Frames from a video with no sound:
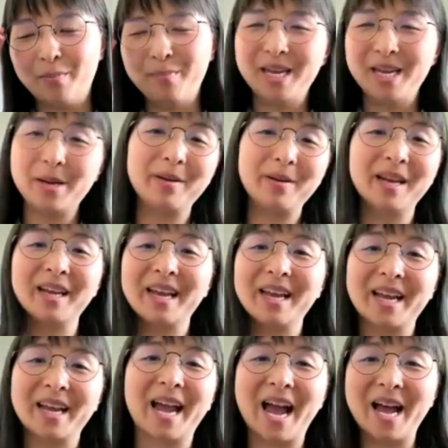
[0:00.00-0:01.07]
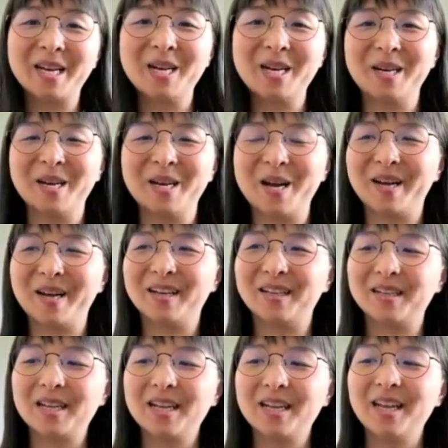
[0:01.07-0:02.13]
Me being in
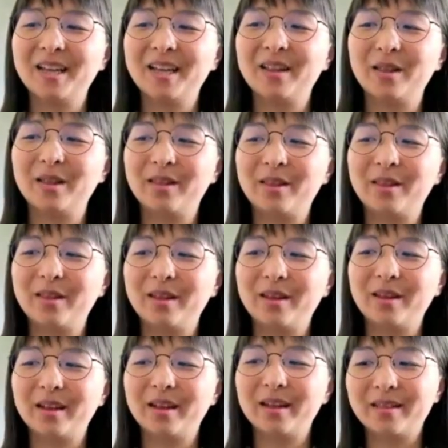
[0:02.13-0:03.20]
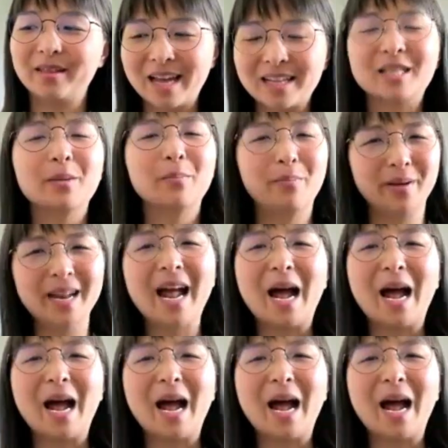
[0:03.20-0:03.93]
Canada, that's a bit